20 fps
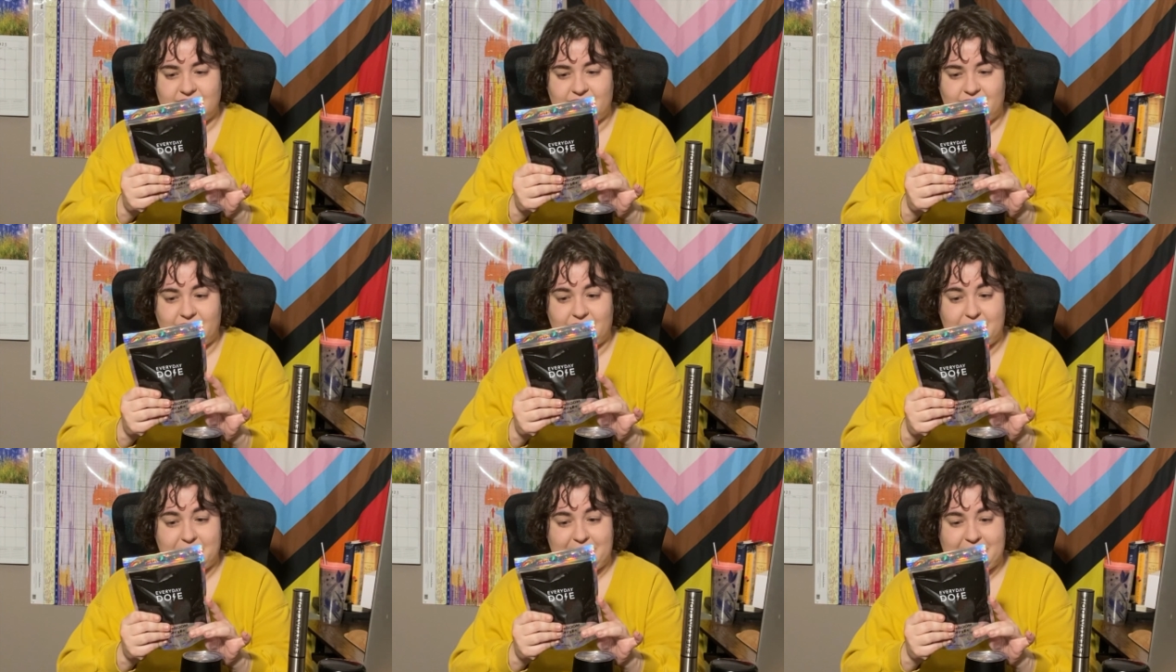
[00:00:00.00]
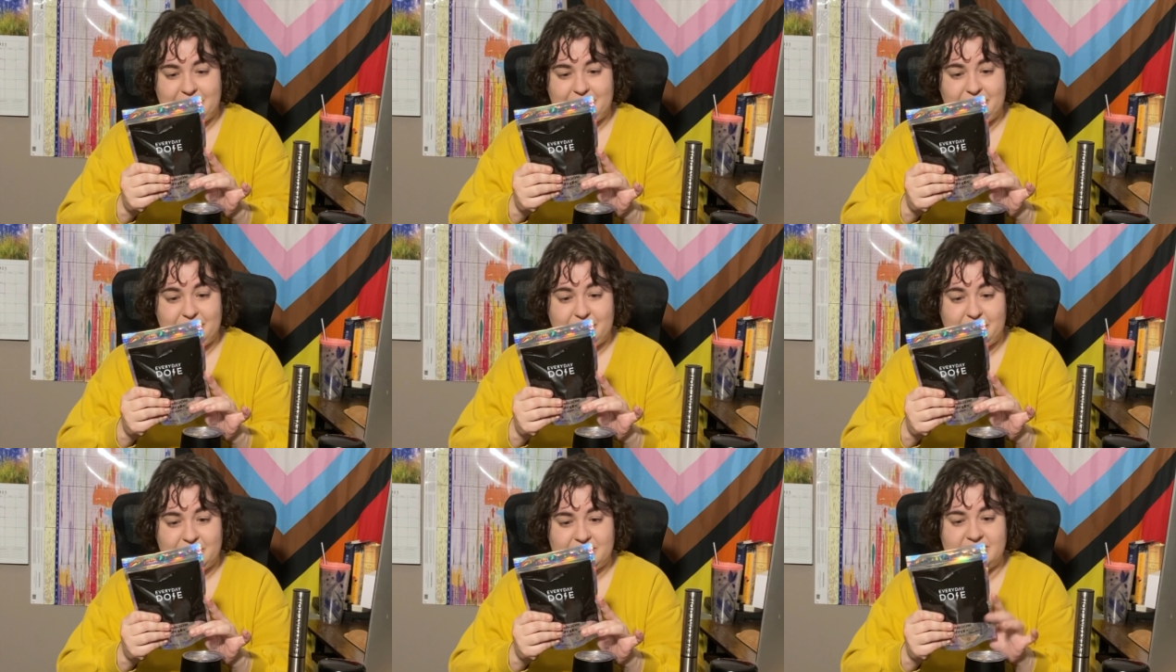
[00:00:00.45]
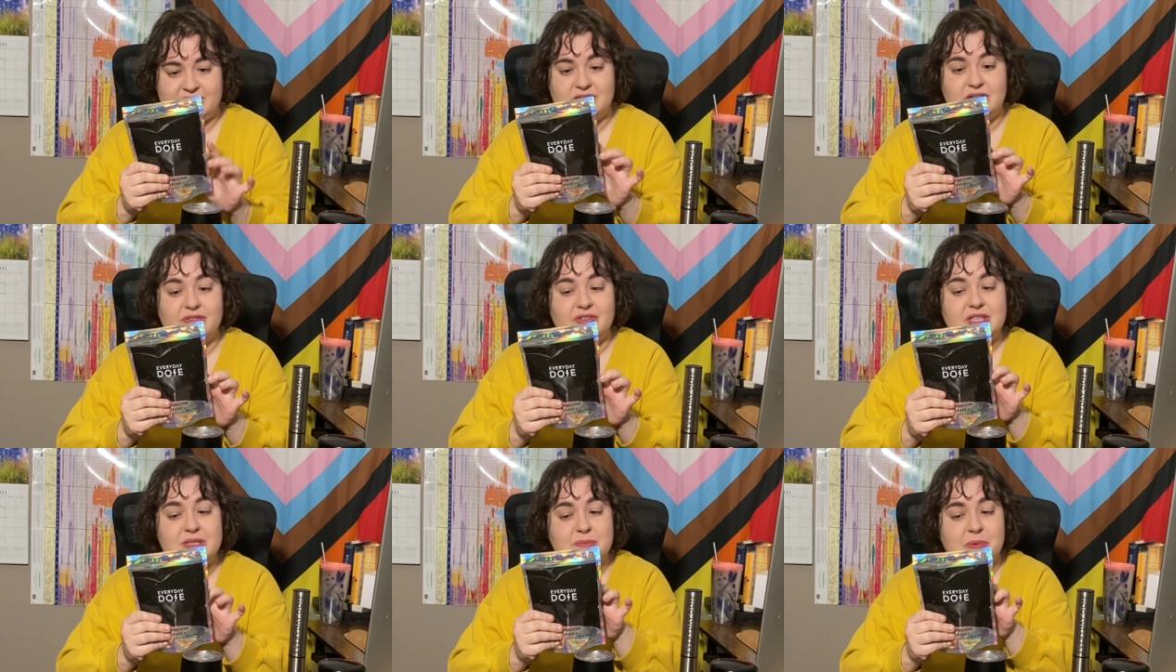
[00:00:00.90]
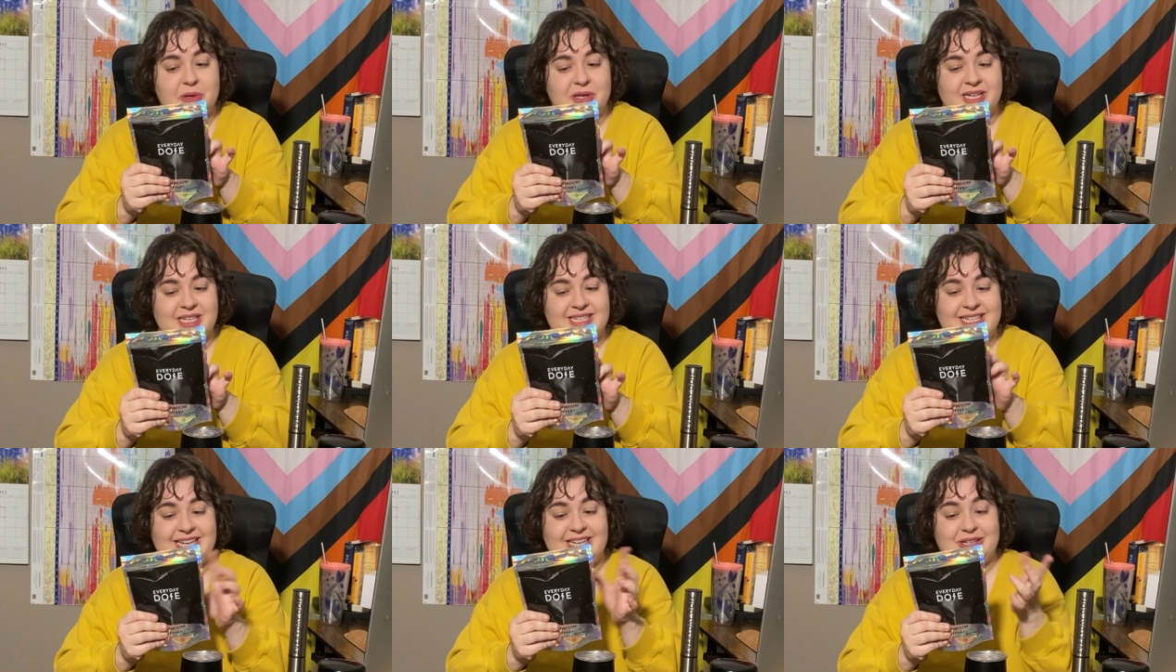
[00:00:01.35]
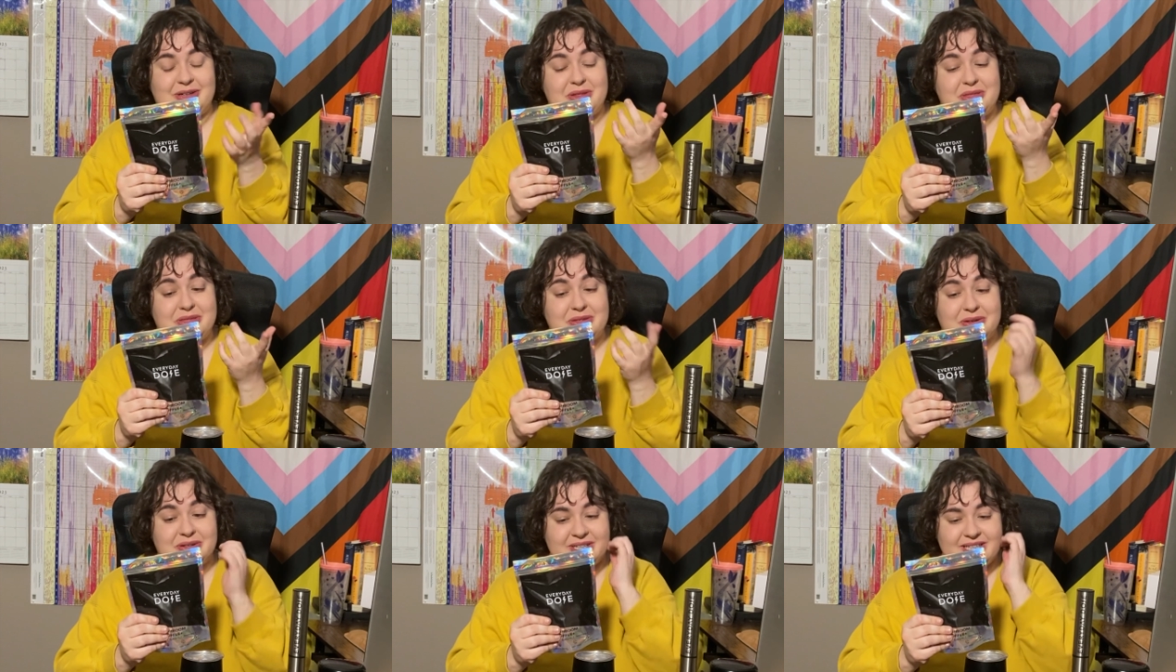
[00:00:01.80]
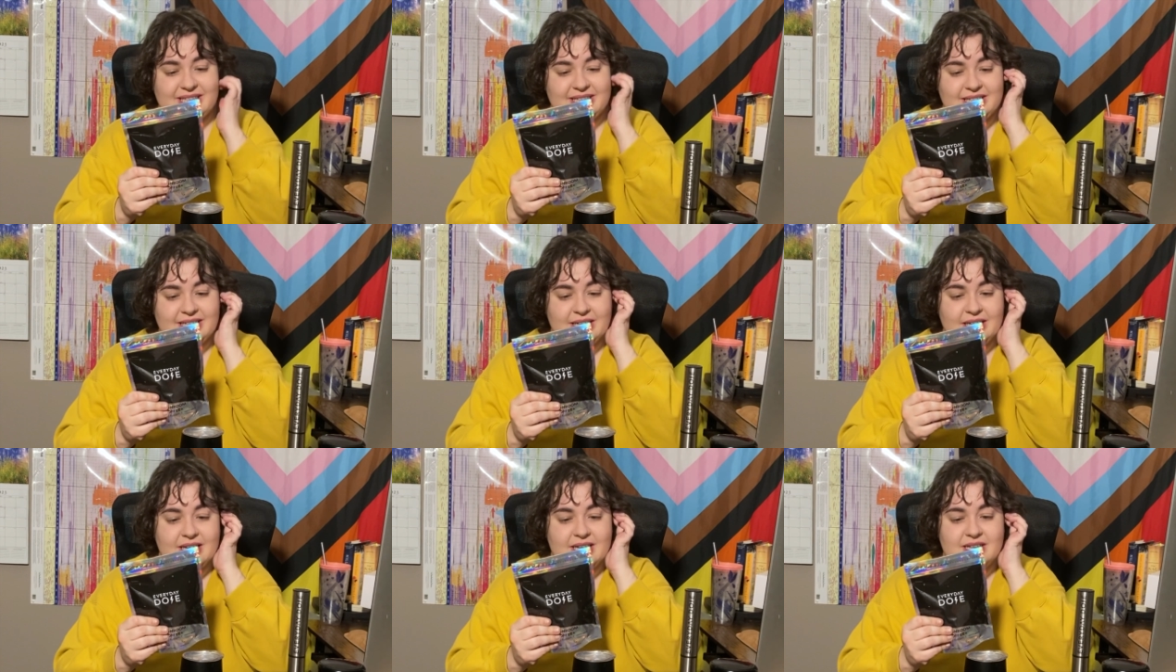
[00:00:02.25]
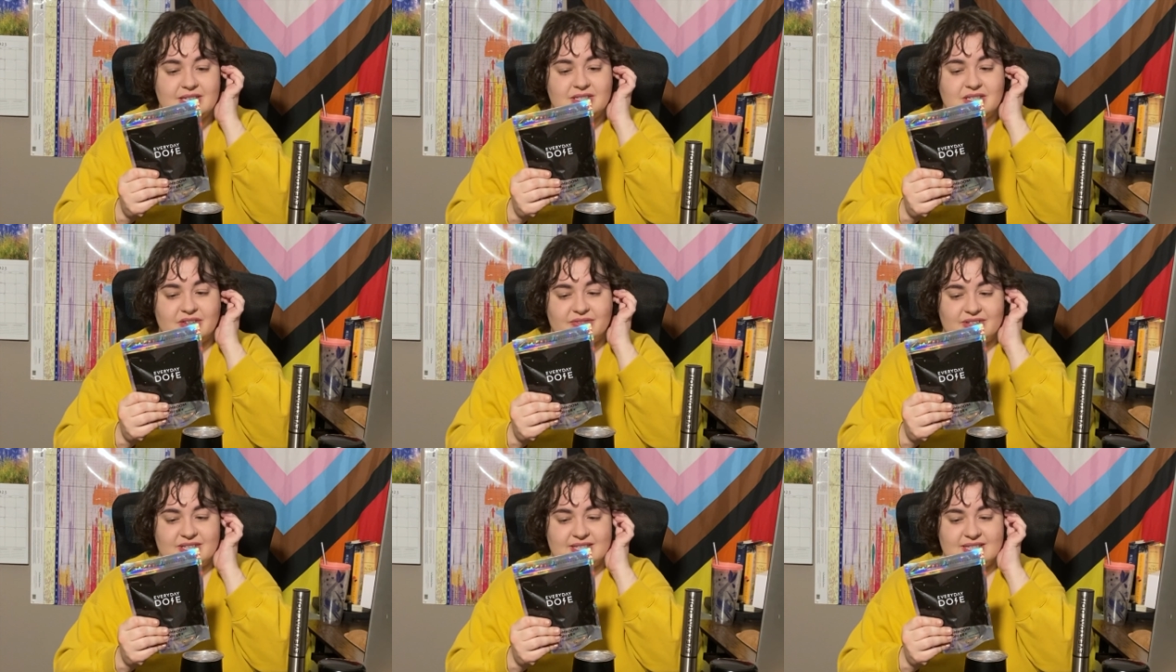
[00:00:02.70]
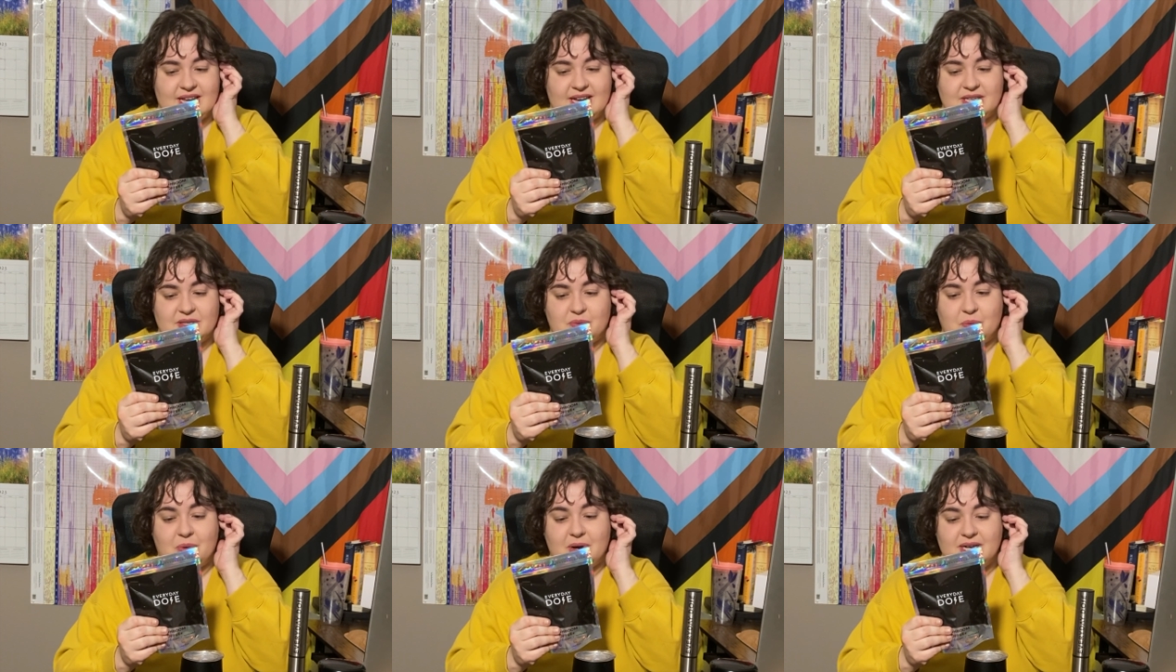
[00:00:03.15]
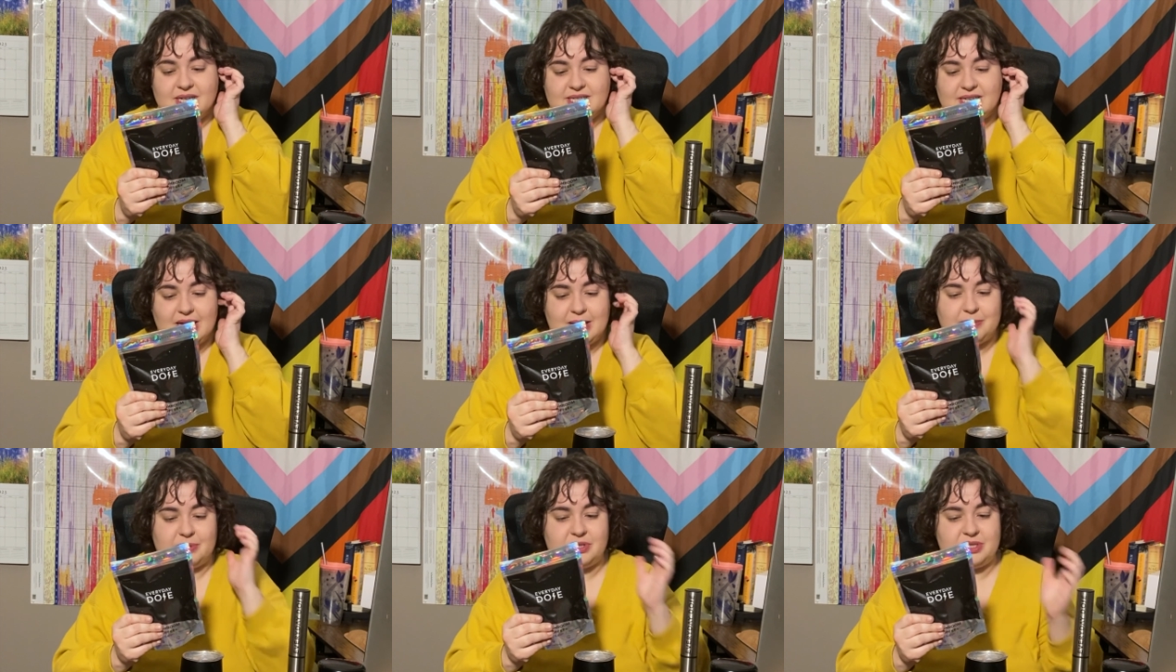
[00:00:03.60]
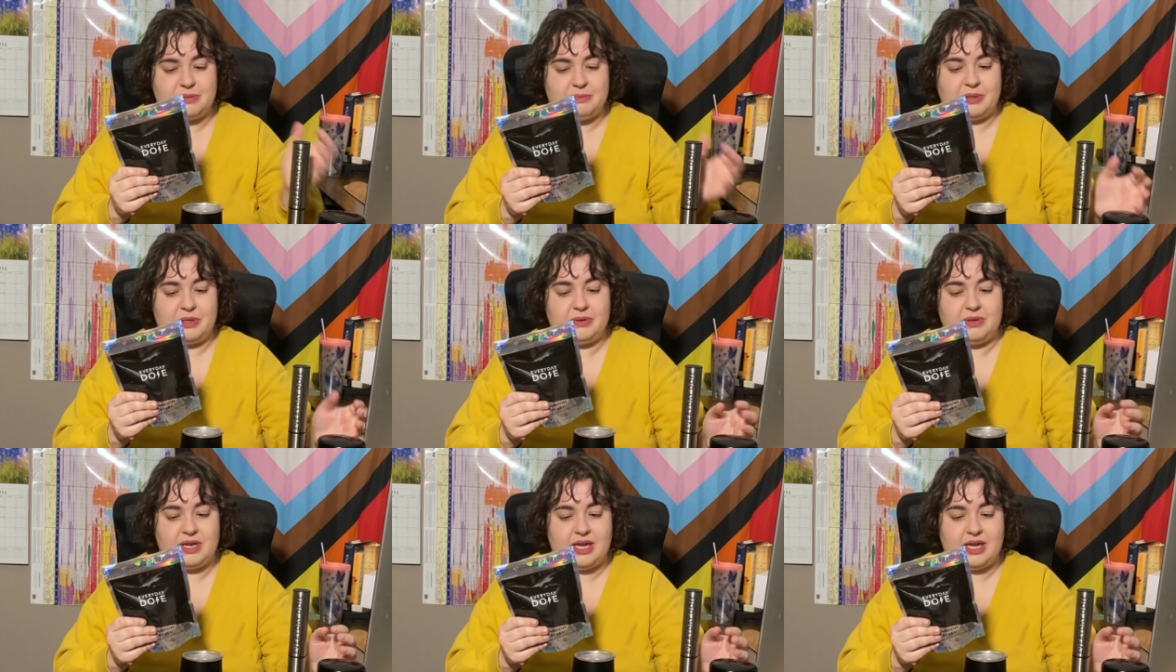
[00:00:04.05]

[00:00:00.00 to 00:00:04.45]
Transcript: for about four servings per container 30 serving size one tablespoon